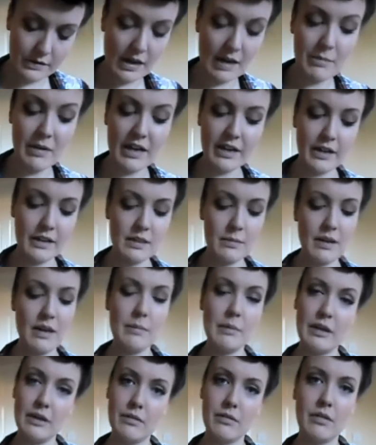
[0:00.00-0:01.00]
So I might use a
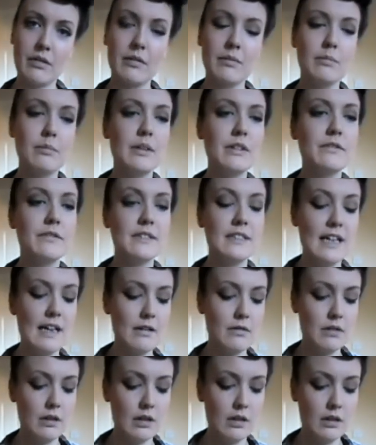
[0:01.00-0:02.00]
bit of both, but for
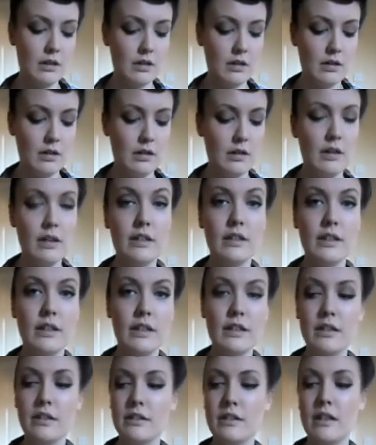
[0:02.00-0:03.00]
now,
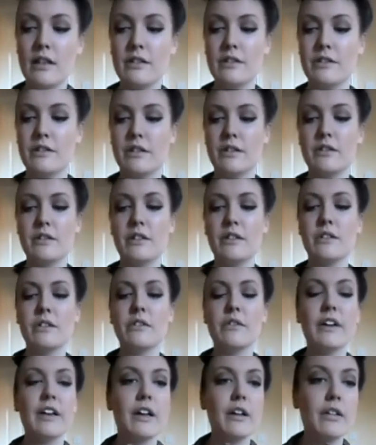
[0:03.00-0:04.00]
let's just
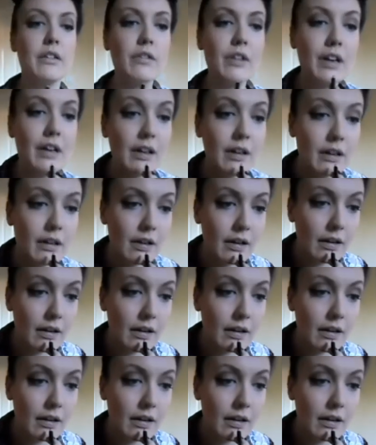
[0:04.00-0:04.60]
use 303.